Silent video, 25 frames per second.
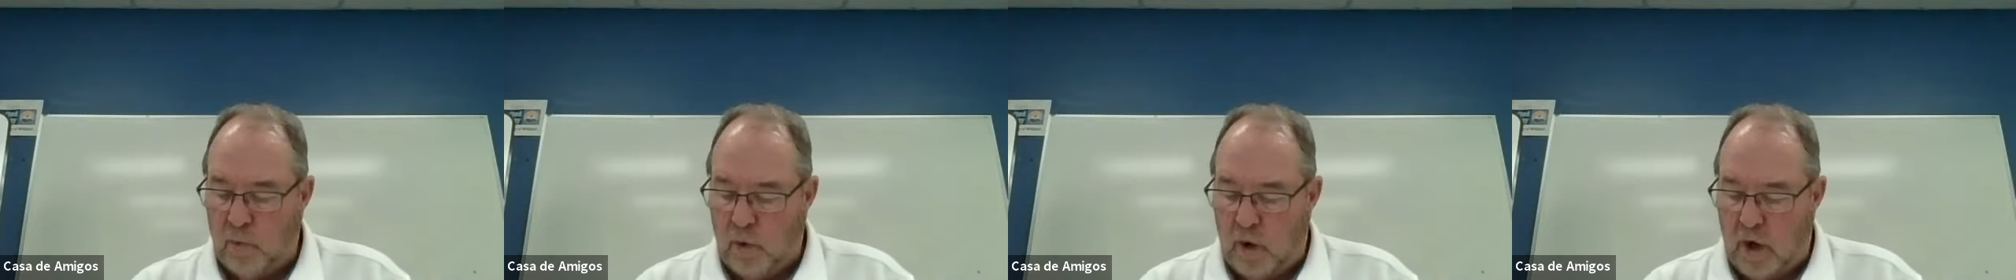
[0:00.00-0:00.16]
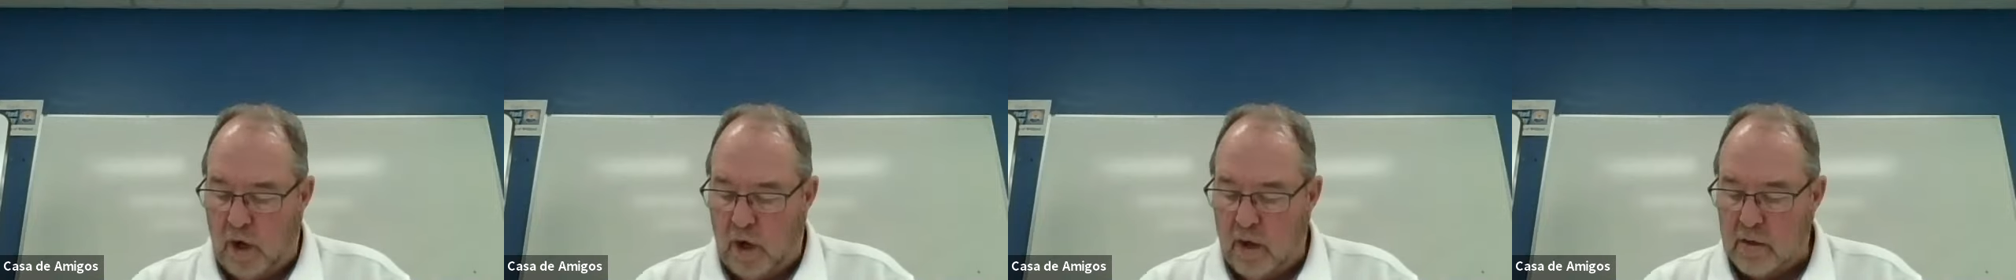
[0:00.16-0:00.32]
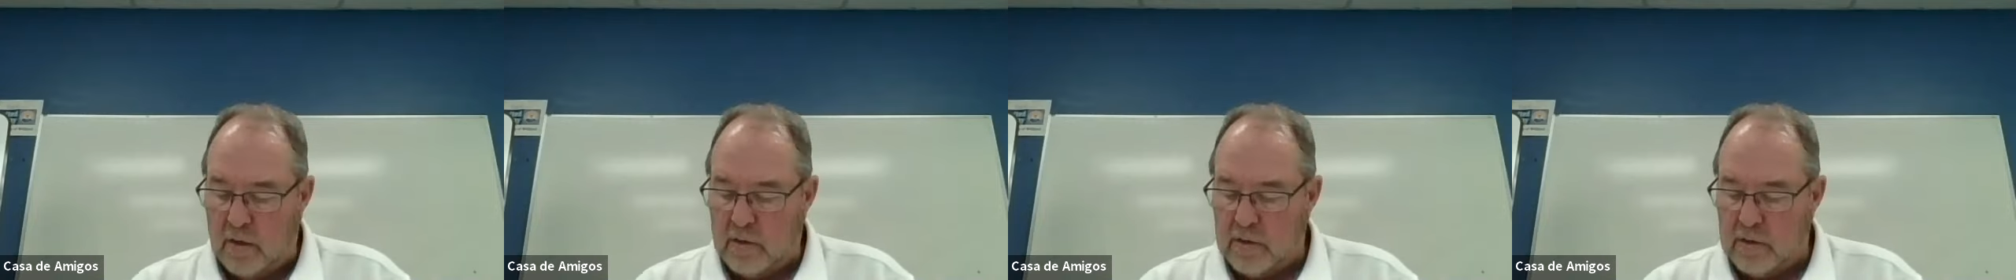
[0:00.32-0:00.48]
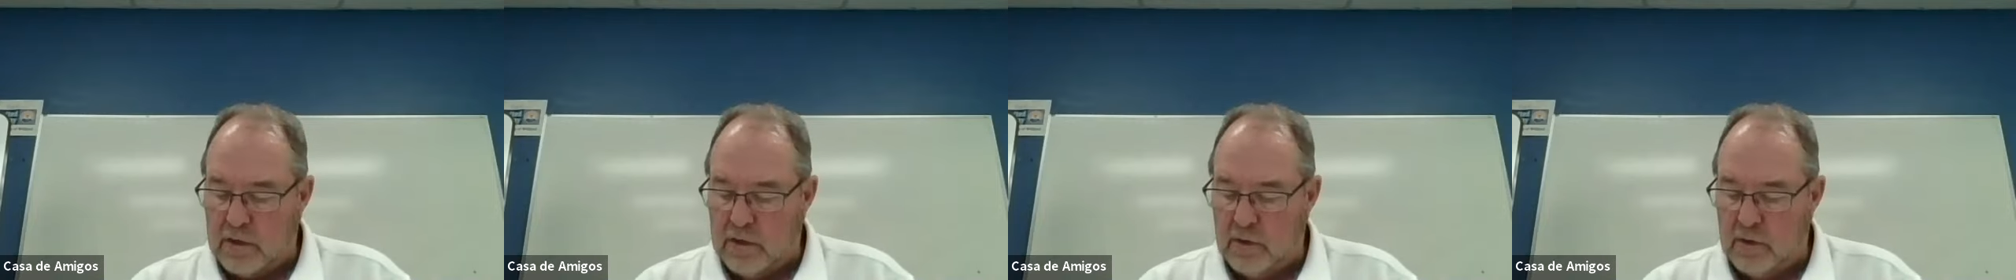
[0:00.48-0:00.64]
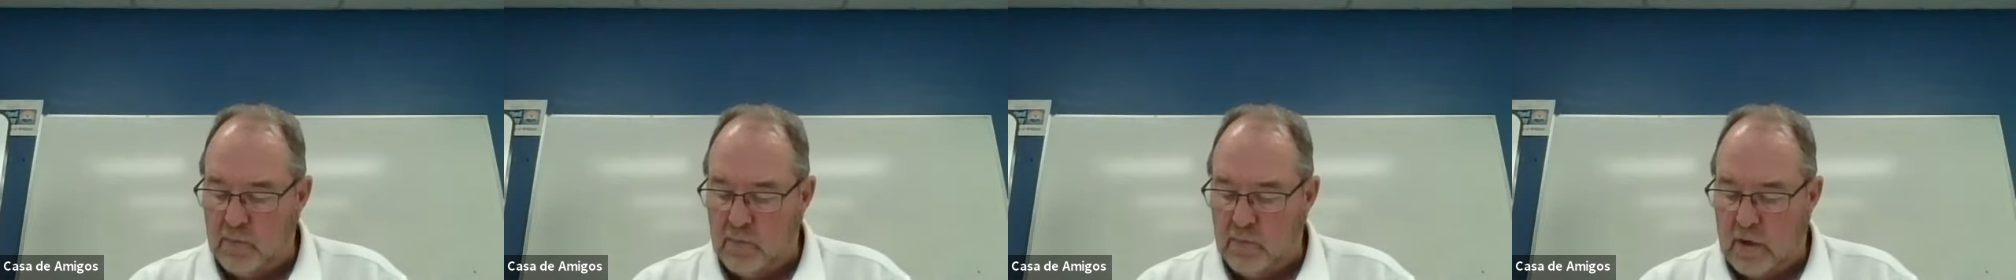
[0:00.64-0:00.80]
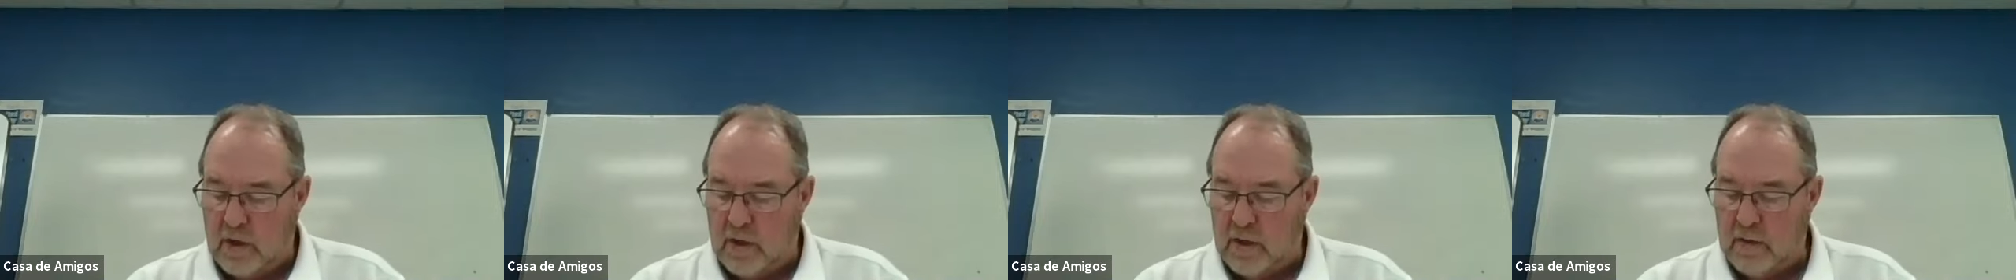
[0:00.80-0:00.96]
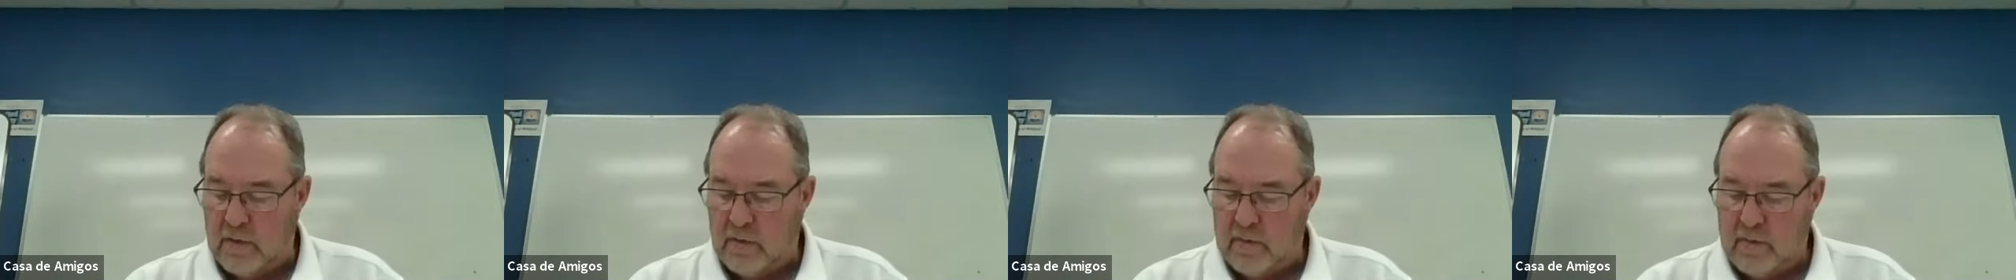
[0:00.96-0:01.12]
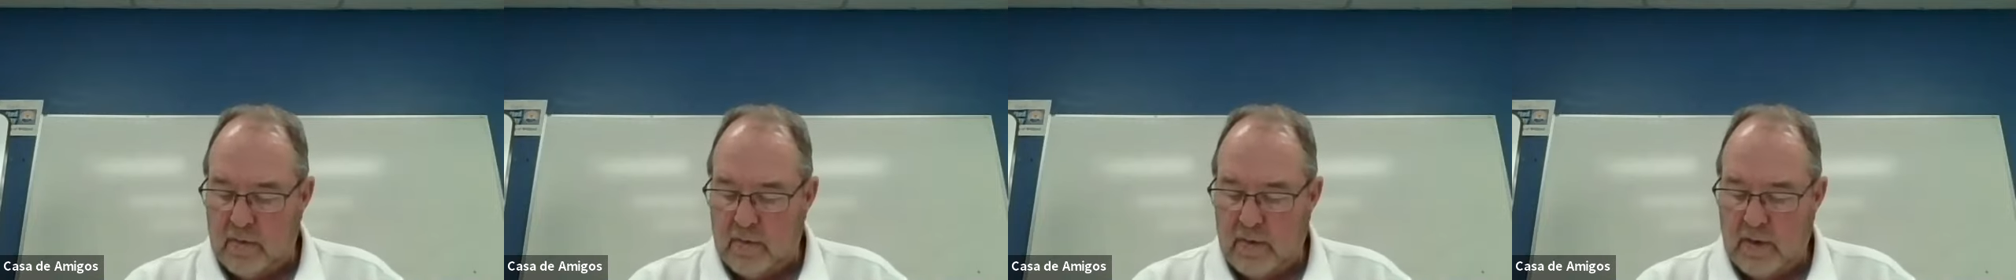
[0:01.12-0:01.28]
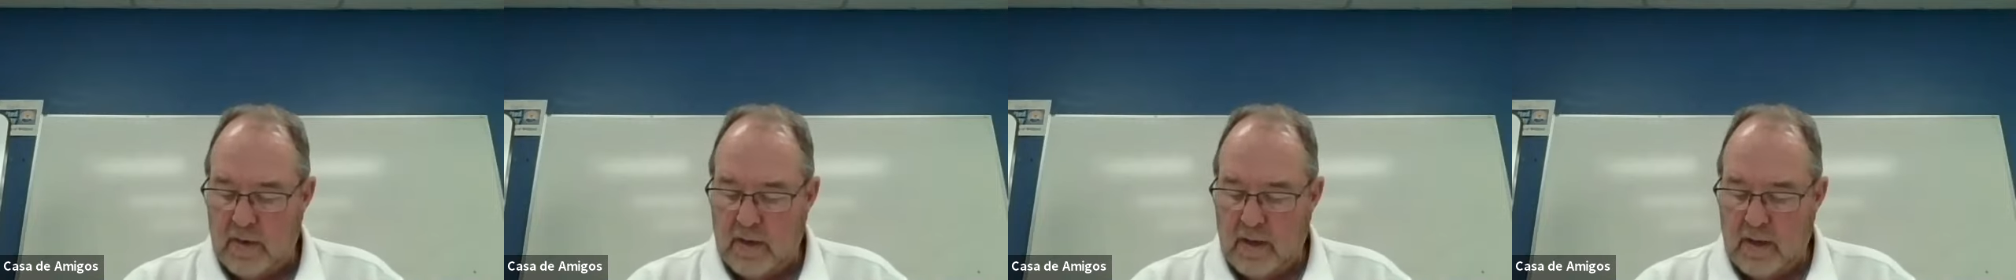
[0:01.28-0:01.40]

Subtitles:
walk to work,